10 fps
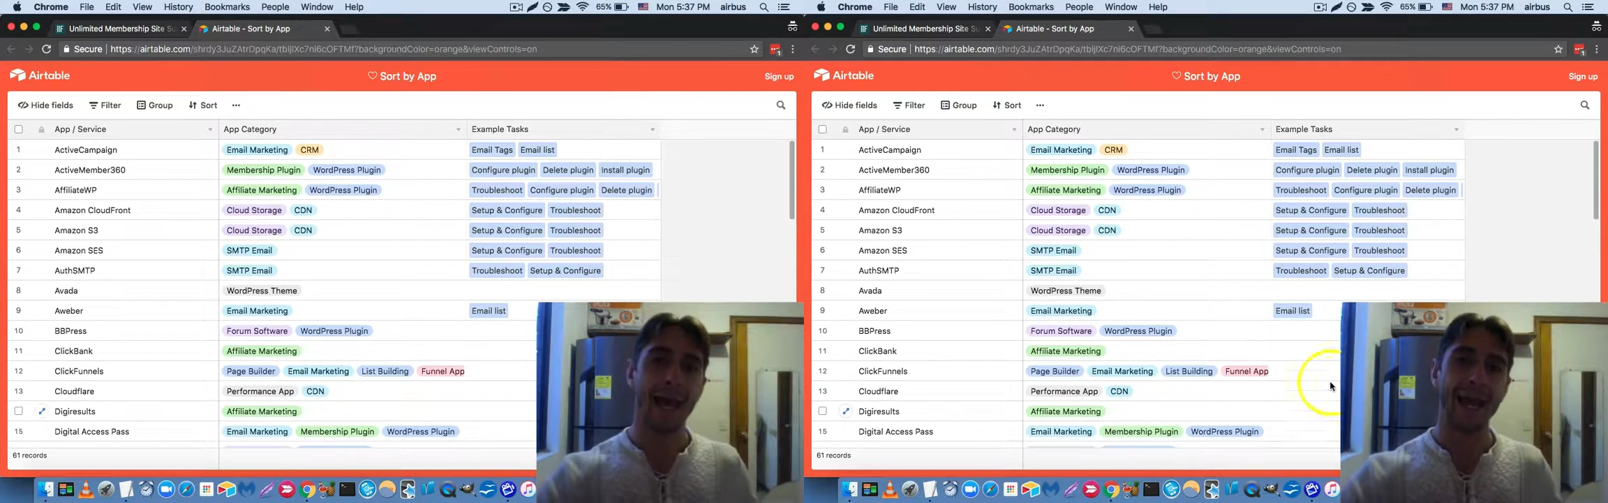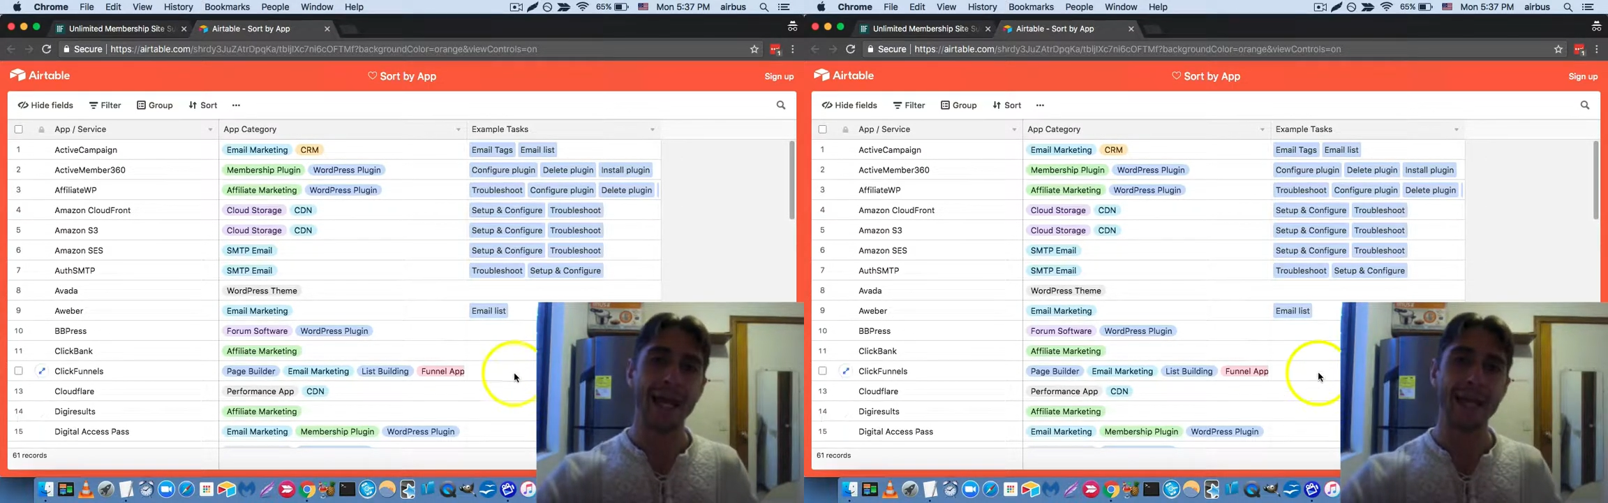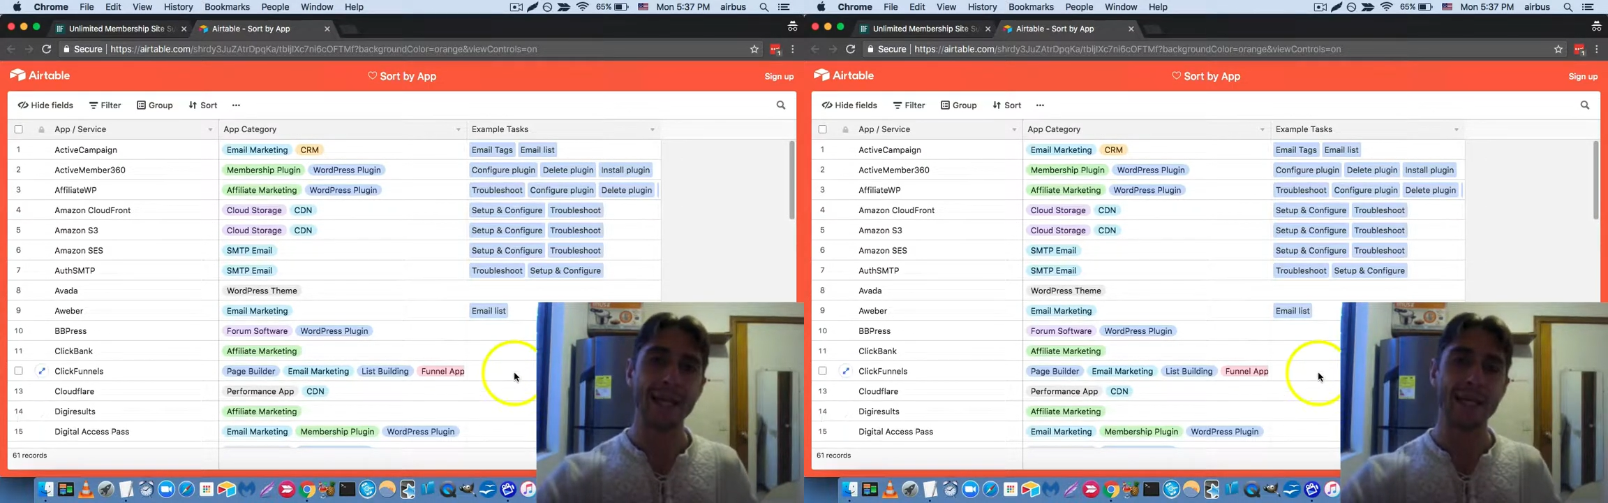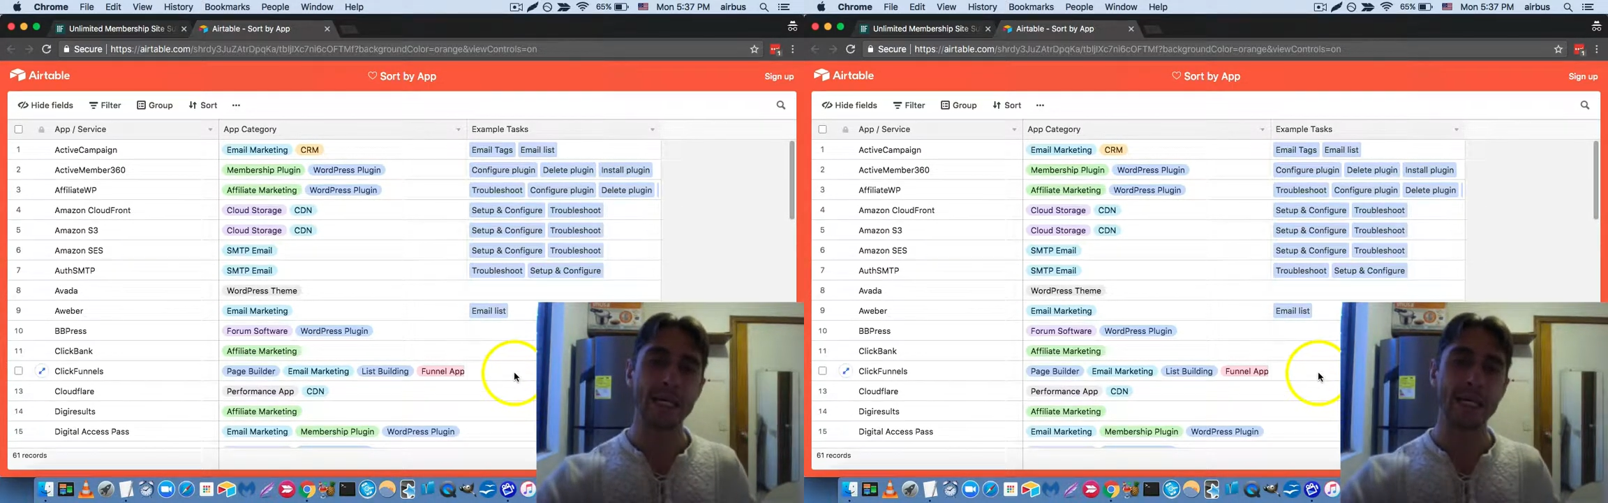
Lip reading: And